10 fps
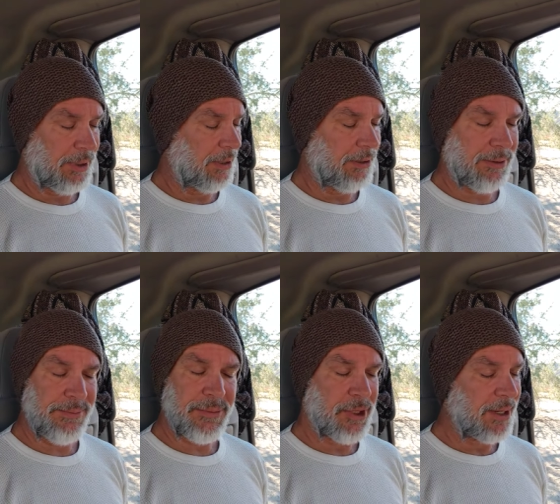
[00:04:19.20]
I know
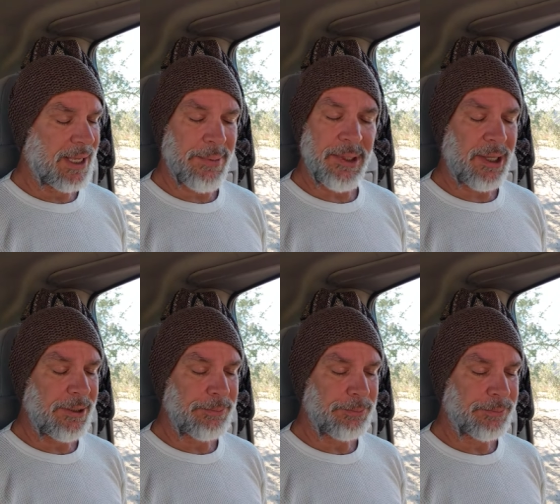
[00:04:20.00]
I'm trying to keep it
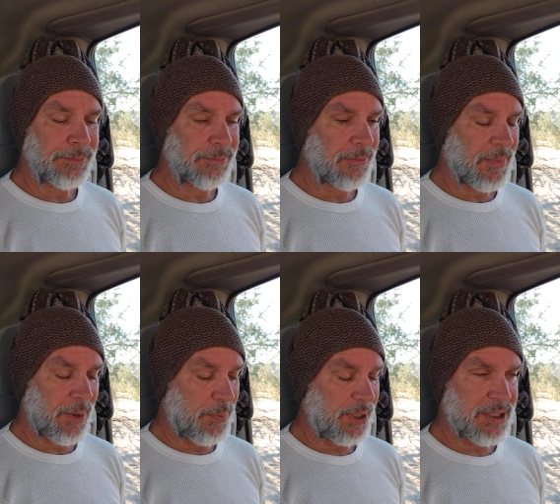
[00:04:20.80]
light,
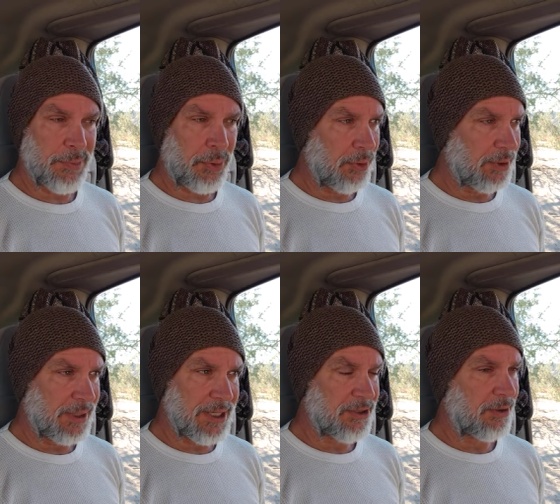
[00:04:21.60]
but it's
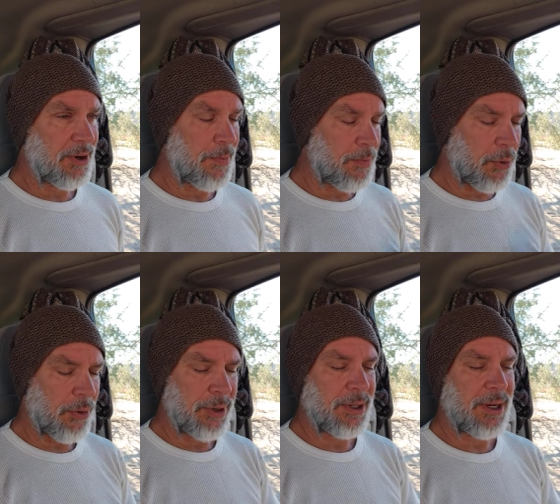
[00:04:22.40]
important. These are
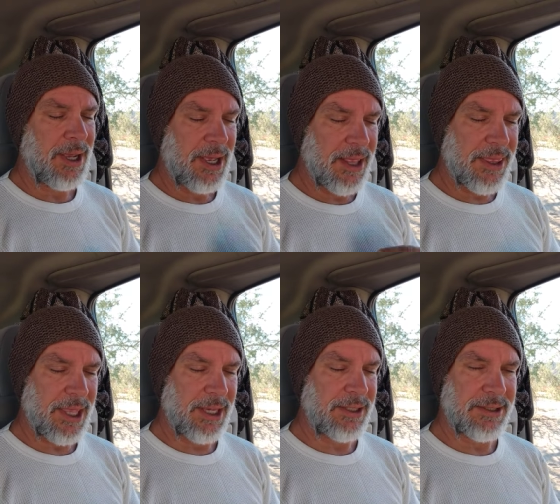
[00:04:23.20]
important
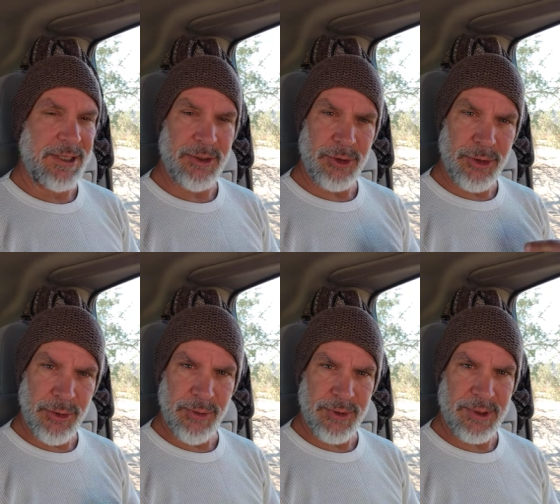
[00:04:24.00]
things. These are
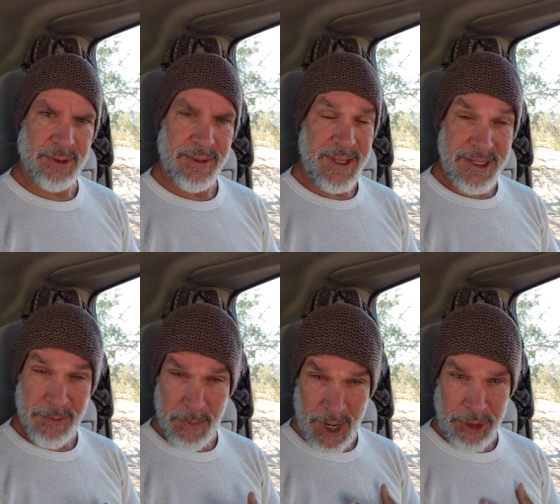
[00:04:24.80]
truths. These
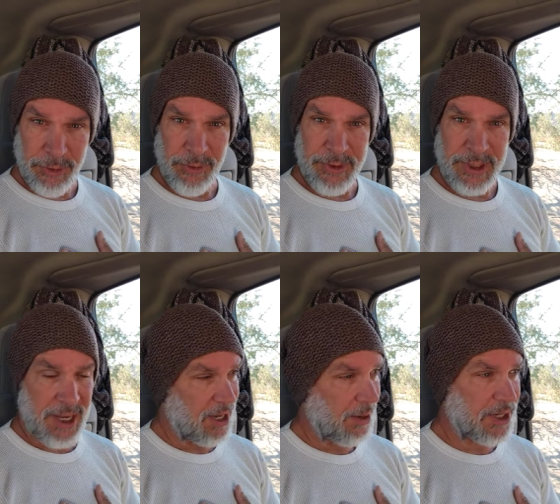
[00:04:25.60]
are my truths,
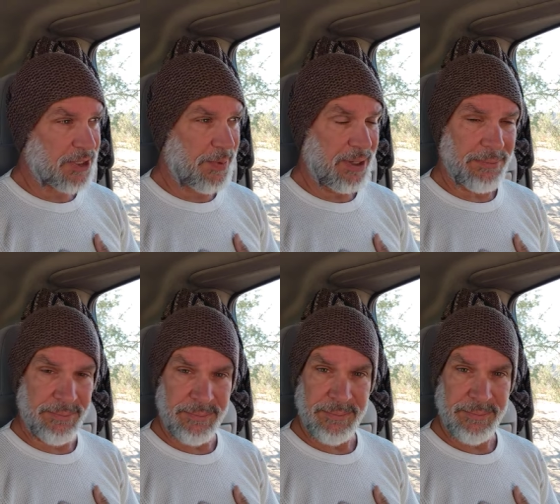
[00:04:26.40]
and I'm going to speak them.
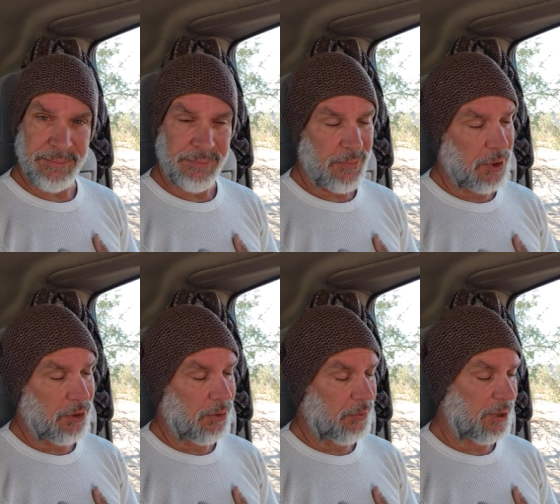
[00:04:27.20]

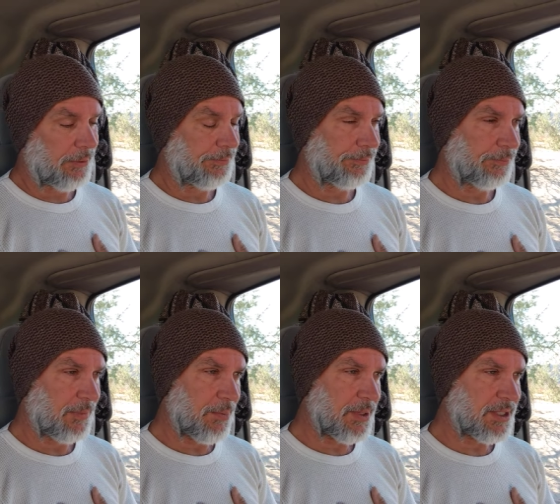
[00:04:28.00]
You know me.
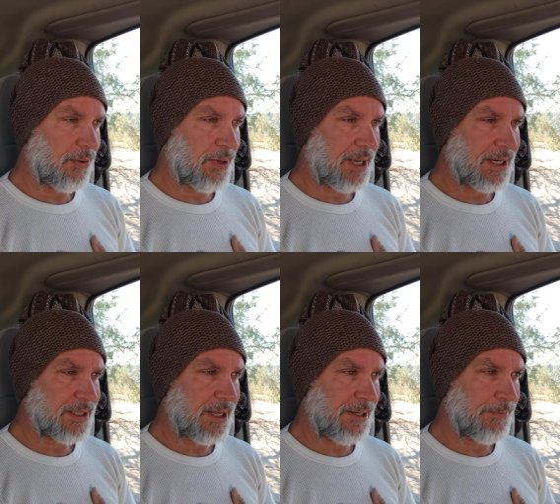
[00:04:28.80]
I'm going to say what I got
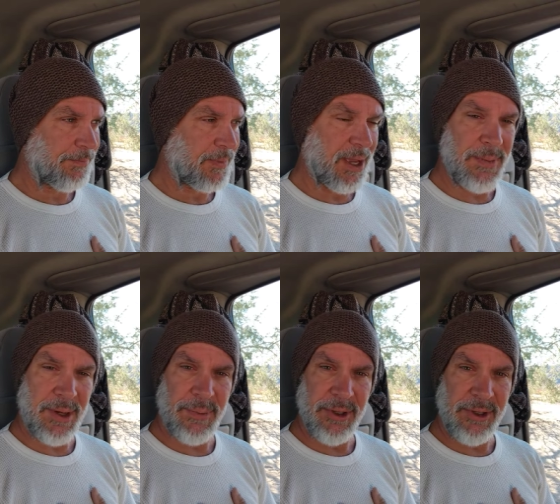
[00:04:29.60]
to say. I'm
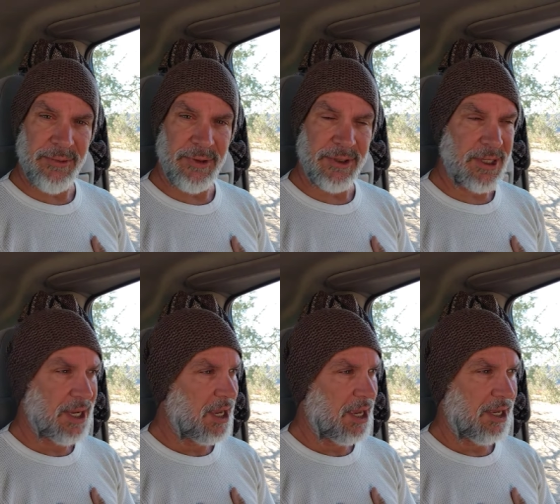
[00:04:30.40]
the emperor of the universe,
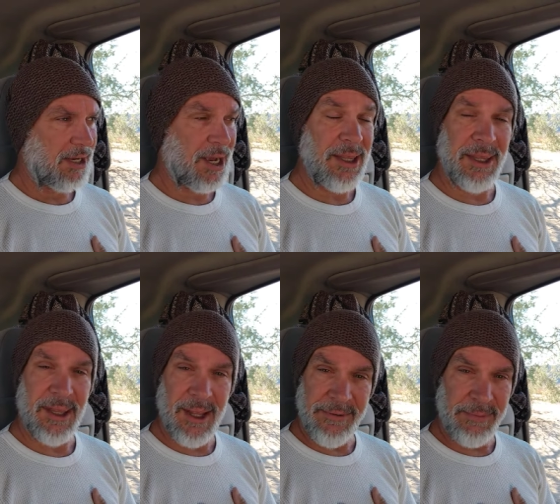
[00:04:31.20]
and I
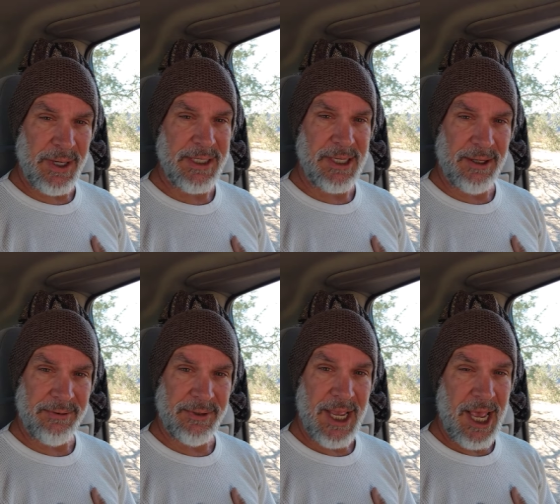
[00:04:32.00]
love
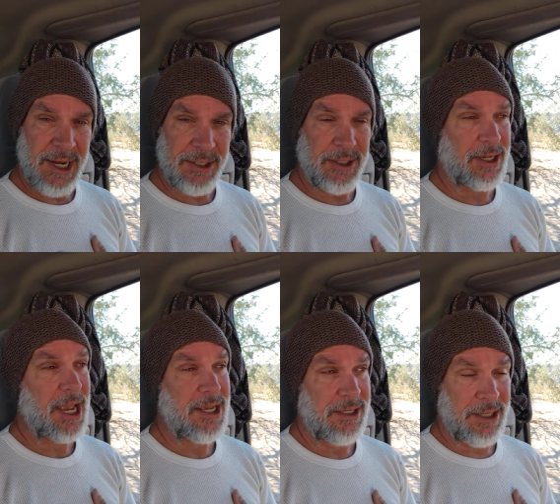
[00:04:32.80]
myself. And it took
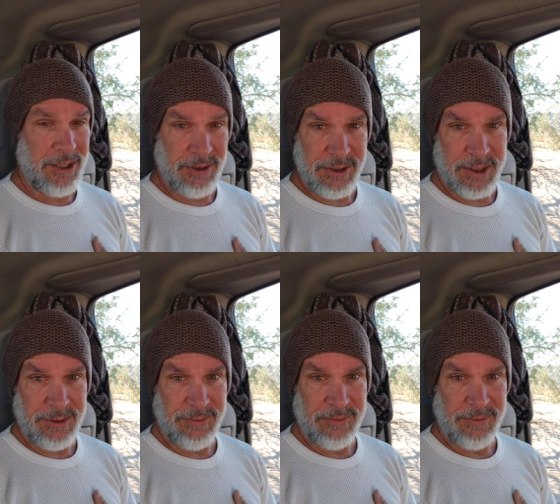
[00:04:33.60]
years